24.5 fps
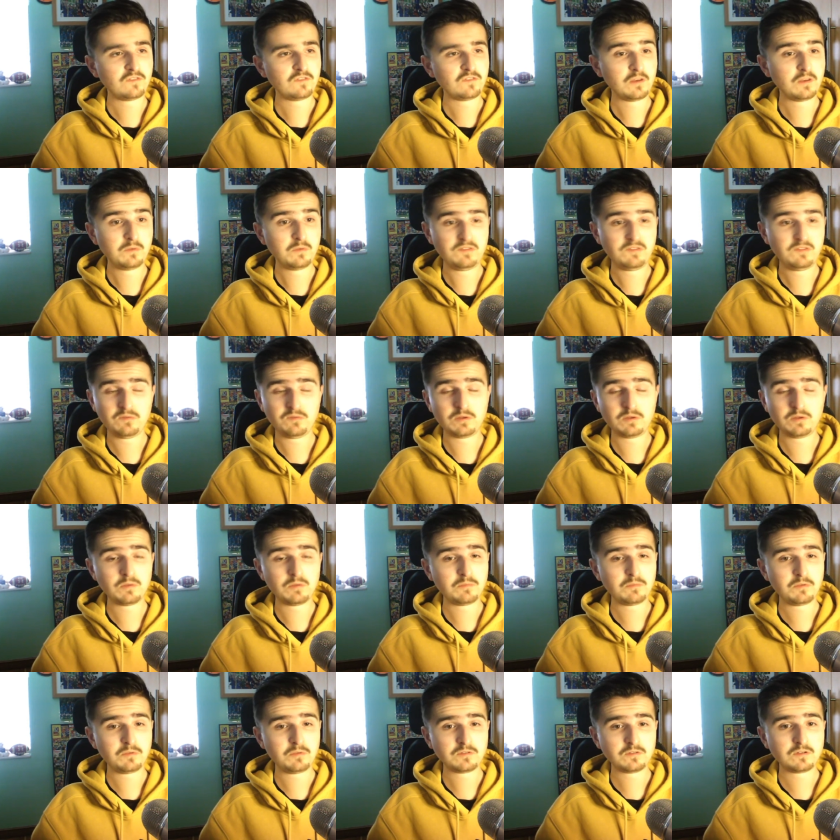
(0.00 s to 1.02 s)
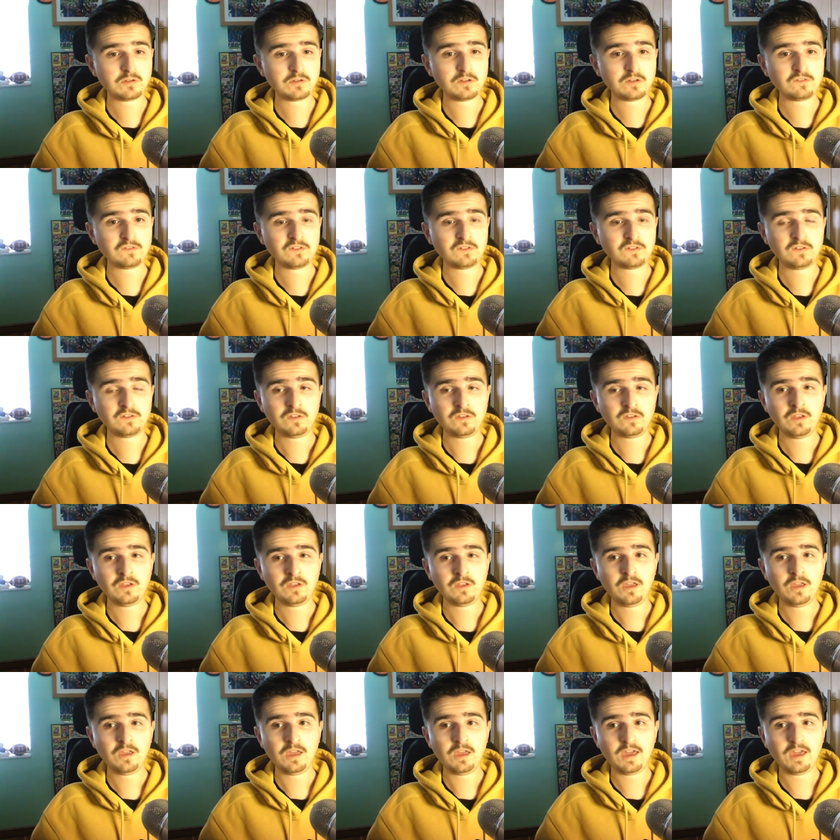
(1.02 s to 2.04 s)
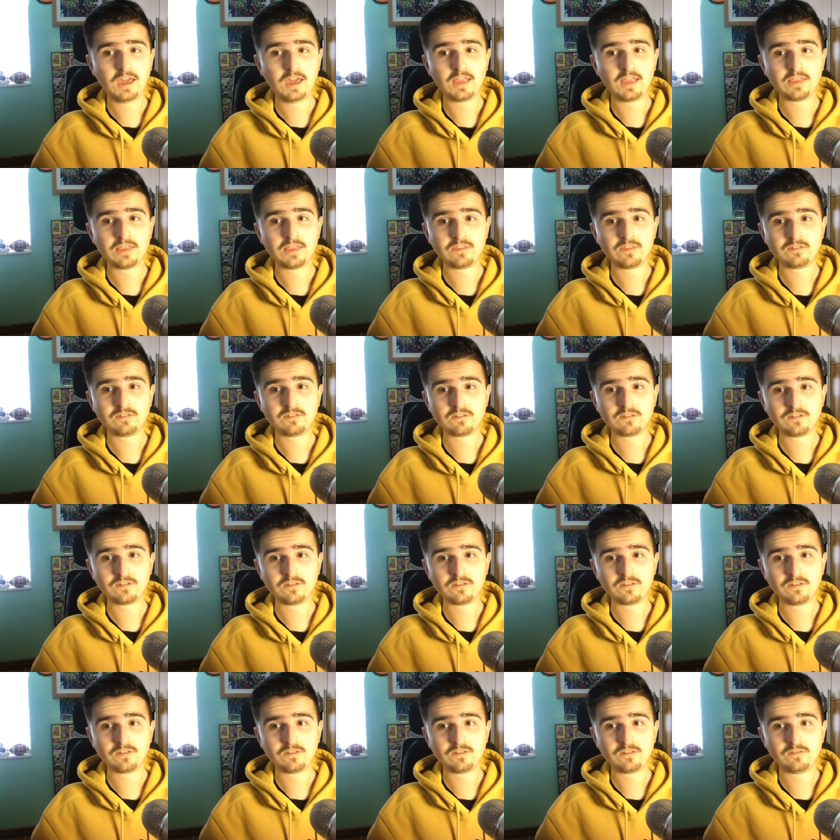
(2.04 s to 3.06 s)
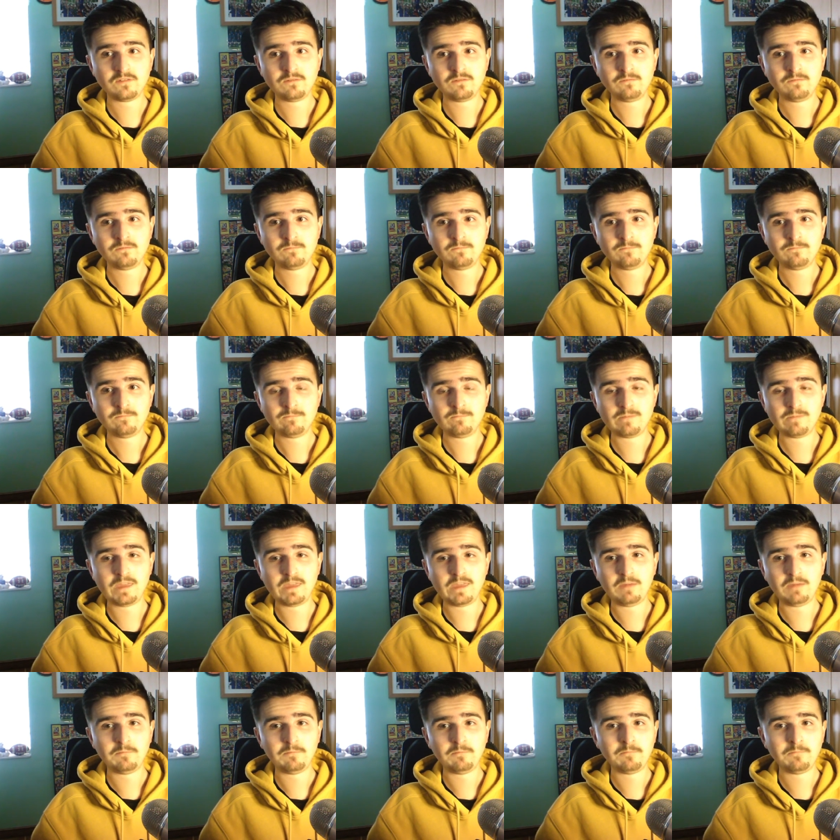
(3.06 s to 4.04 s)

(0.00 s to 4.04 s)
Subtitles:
Louise 21 podcast. And, yeah.